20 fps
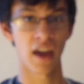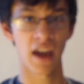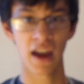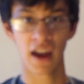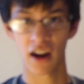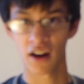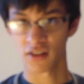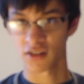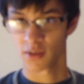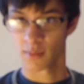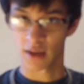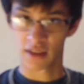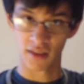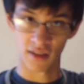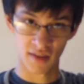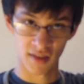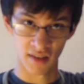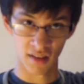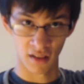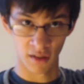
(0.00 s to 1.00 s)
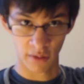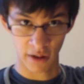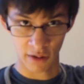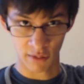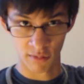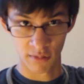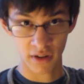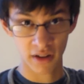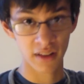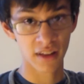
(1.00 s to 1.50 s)
hair to make the
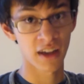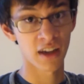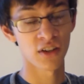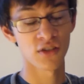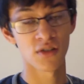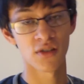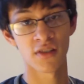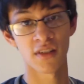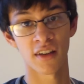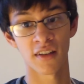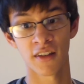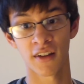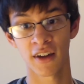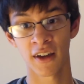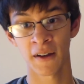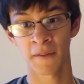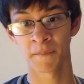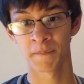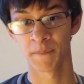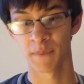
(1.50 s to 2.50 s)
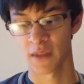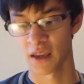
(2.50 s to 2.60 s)
silhouette really interesting looking.